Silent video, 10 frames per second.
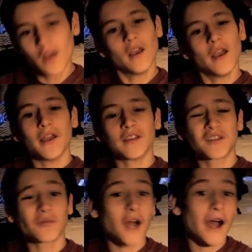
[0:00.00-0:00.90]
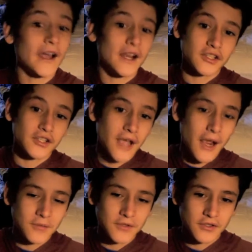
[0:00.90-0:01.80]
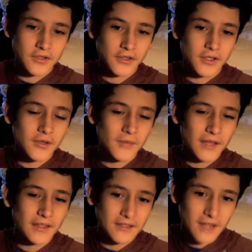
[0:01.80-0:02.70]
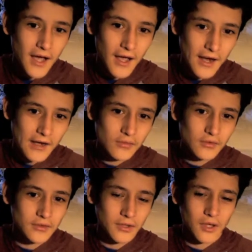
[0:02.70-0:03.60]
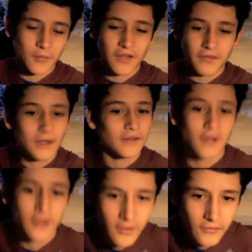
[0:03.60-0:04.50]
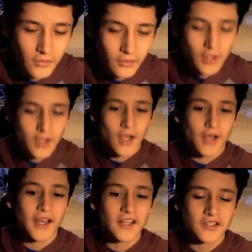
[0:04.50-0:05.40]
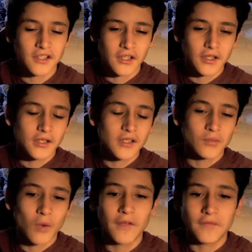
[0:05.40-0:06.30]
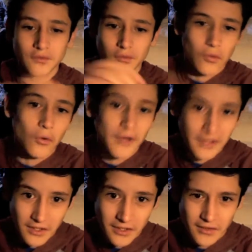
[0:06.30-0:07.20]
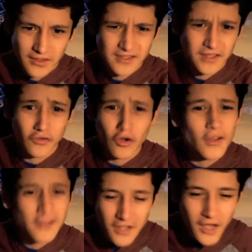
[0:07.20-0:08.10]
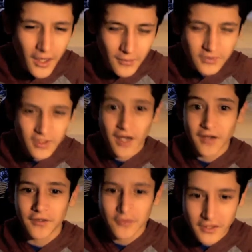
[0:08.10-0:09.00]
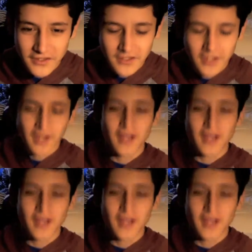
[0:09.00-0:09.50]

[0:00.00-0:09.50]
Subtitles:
And some guy actually he met this guy who's a big fan of Daredevil, and his wife was recording it instead of calling the cops. I know, crazy.